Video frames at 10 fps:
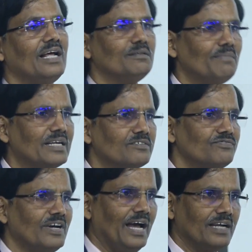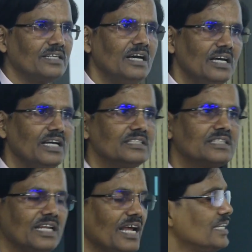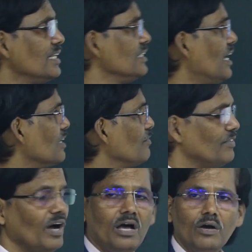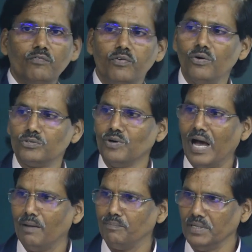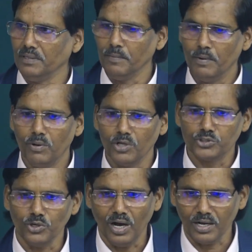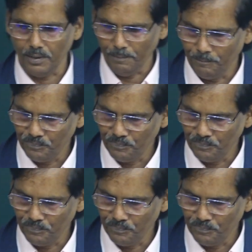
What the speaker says: as a matter of fact, is creating that appear flow to happen, flow to occur.